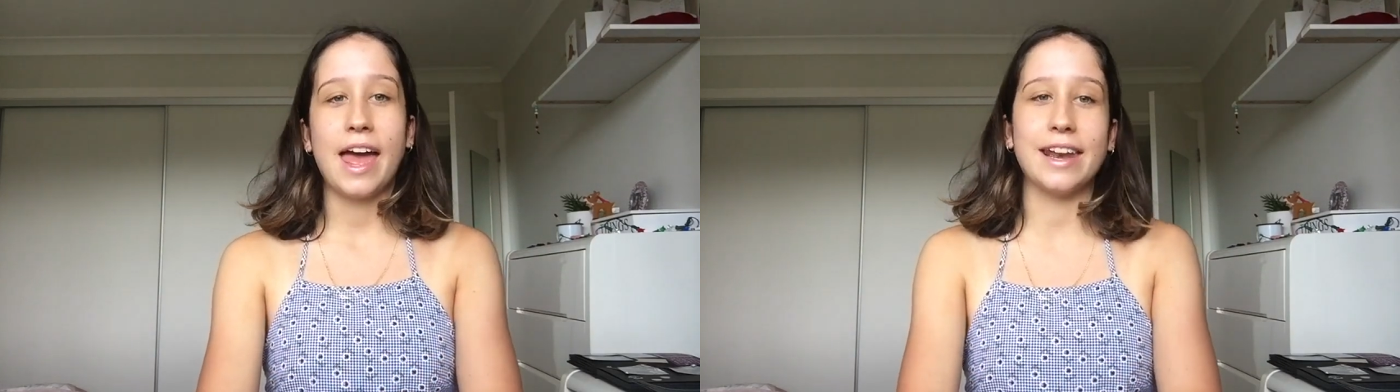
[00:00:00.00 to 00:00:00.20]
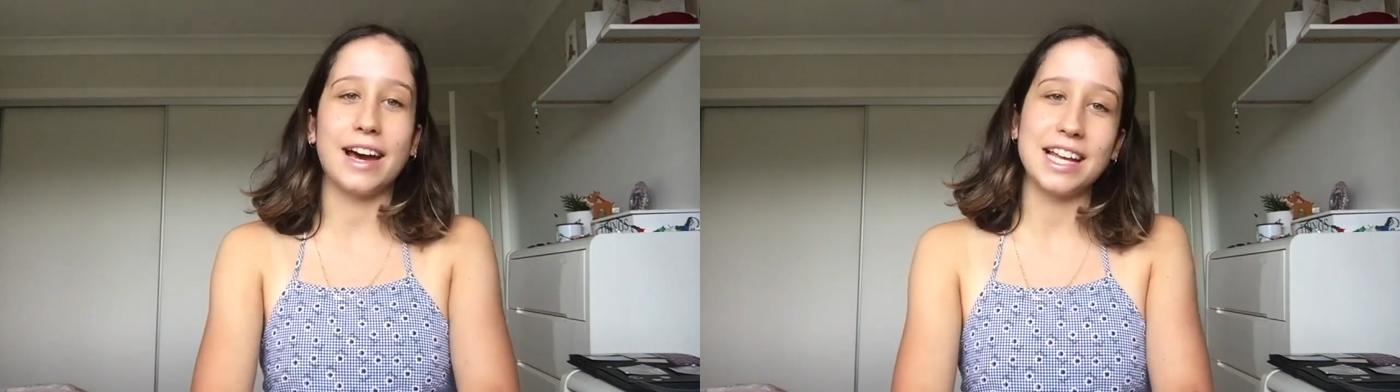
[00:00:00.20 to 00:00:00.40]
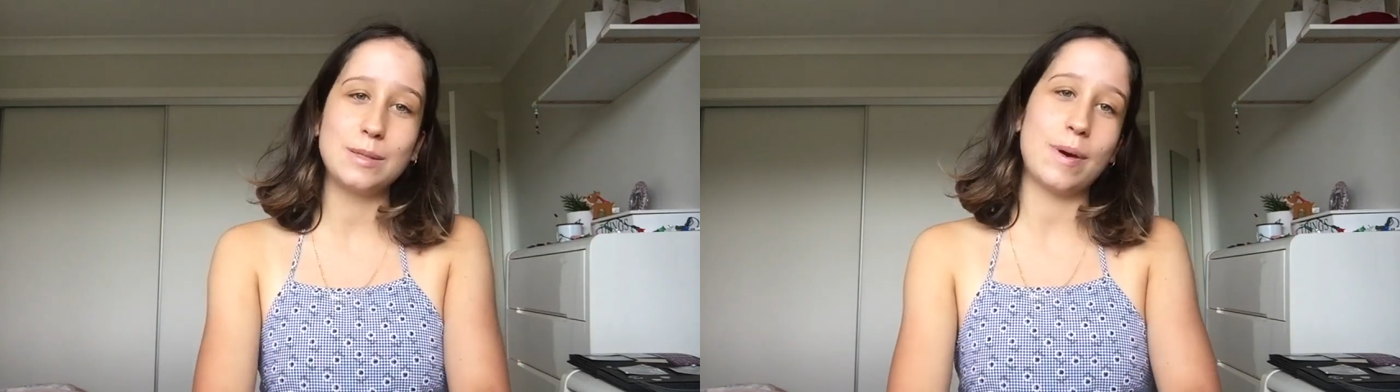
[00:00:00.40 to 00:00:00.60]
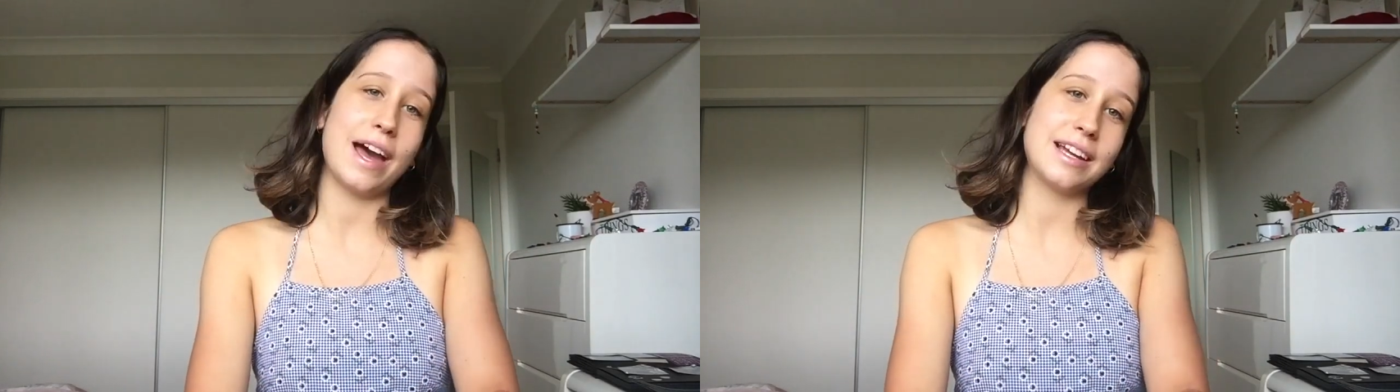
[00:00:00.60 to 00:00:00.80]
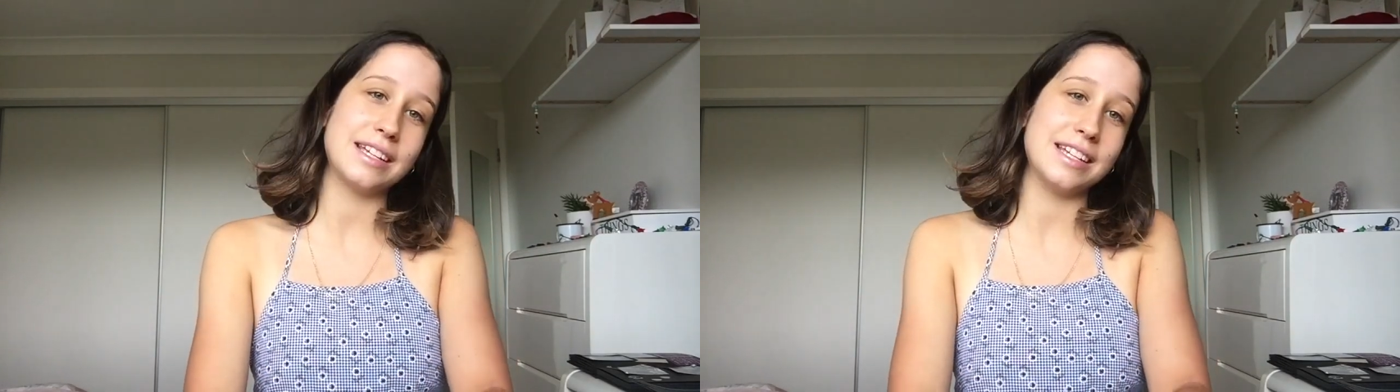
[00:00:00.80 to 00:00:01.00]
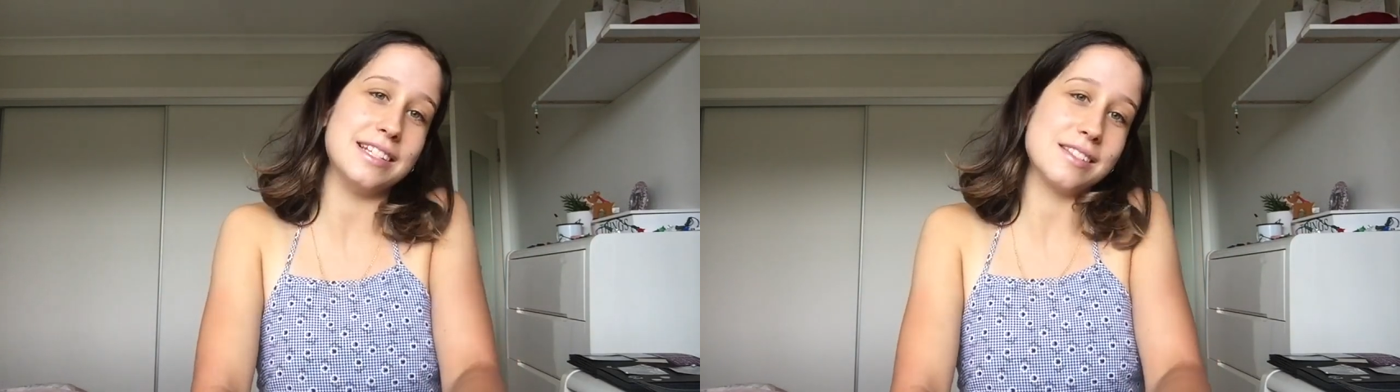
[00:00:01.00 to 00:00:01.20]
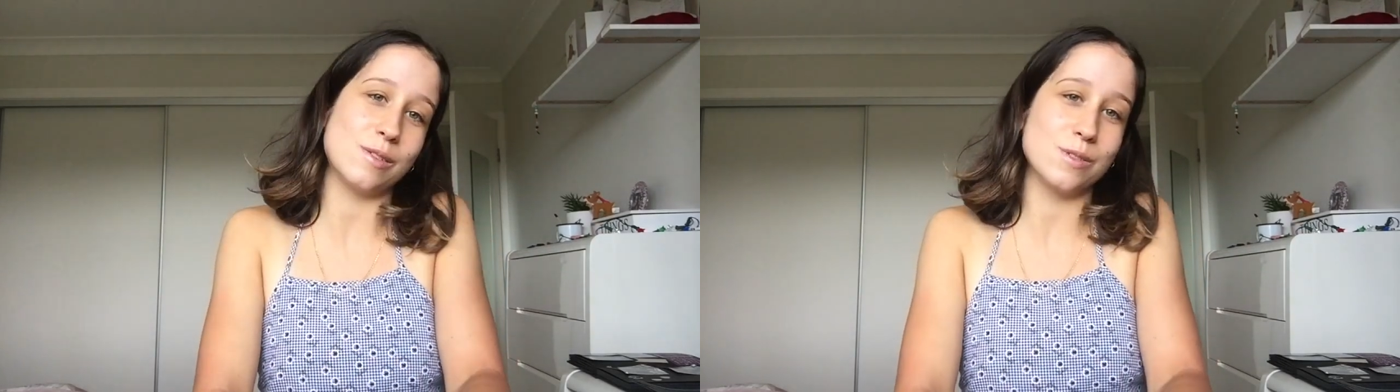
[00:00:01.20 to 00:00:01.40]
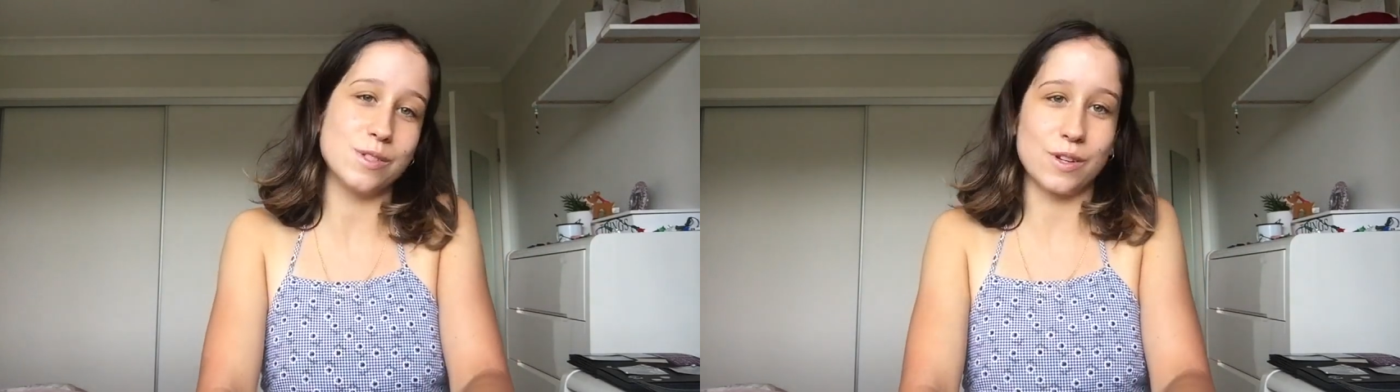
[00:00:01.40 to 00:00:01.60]
An ice pack is
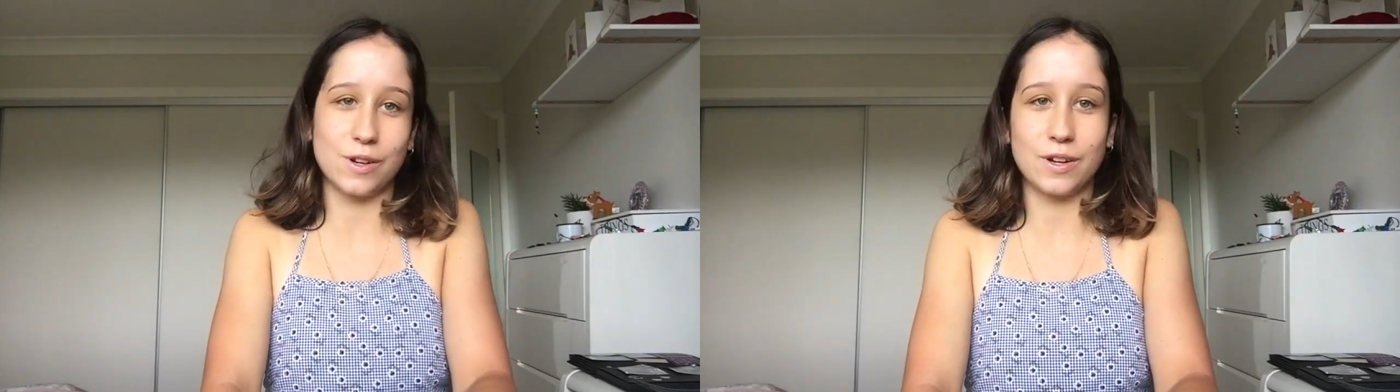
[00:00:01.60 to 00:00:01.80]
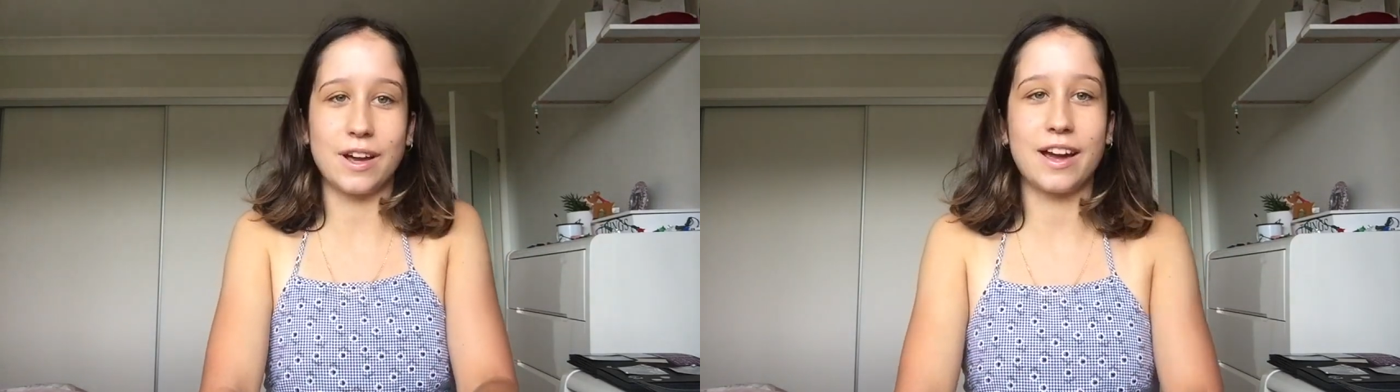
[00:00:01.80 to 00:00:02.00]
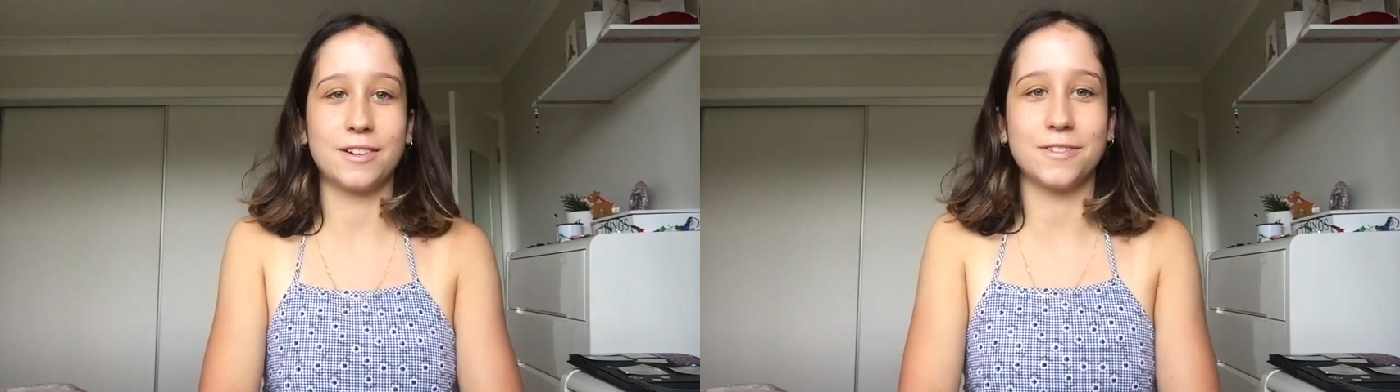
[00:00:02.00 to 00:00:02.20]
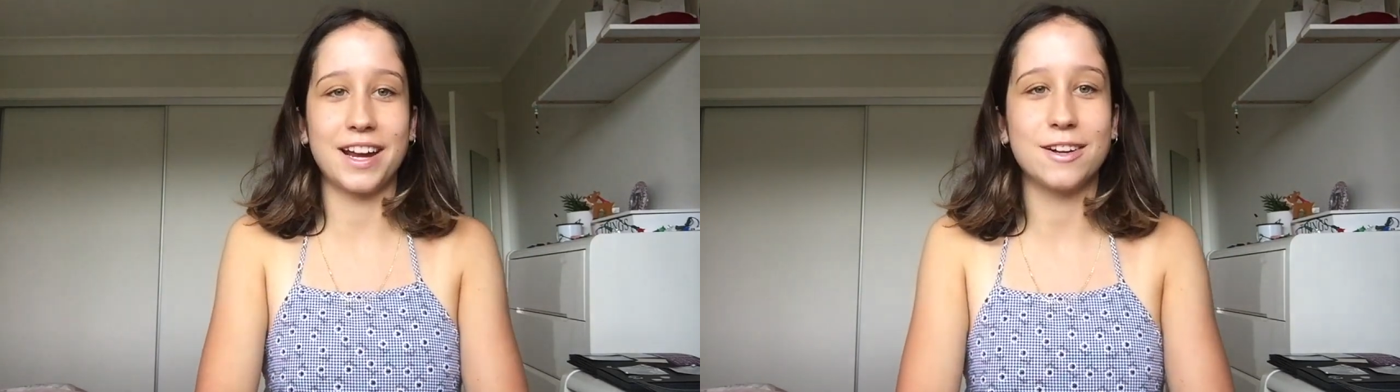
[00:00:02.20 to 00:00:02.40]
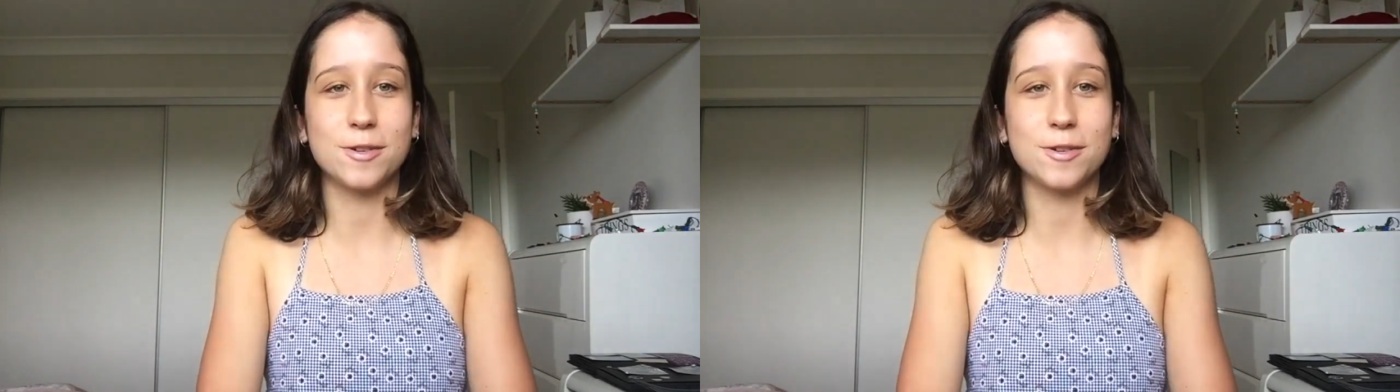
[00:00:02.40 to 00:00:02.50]
also a great